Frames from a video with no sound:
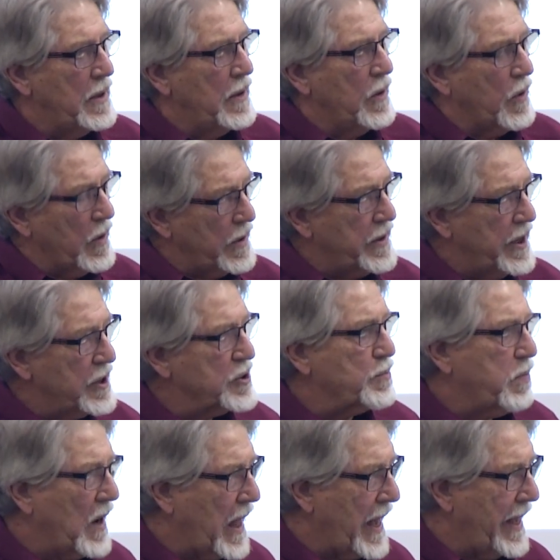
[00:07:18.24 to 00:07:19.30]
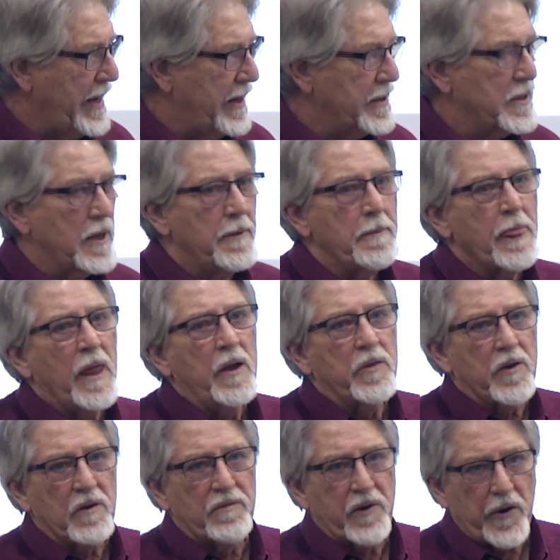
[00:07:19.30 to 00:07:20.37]
on this planet,
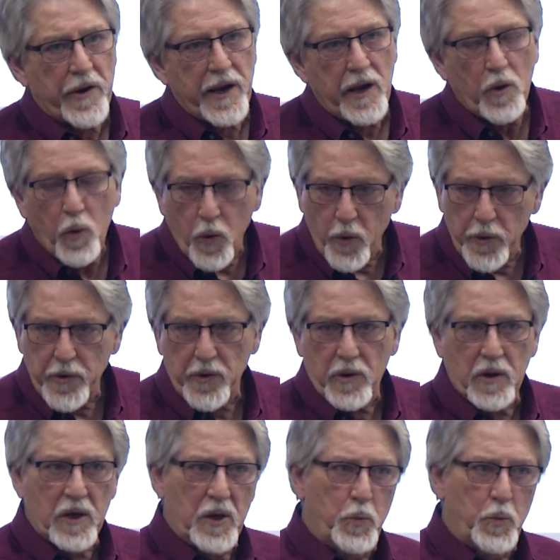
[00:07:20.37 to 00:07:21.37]
they're very orderly.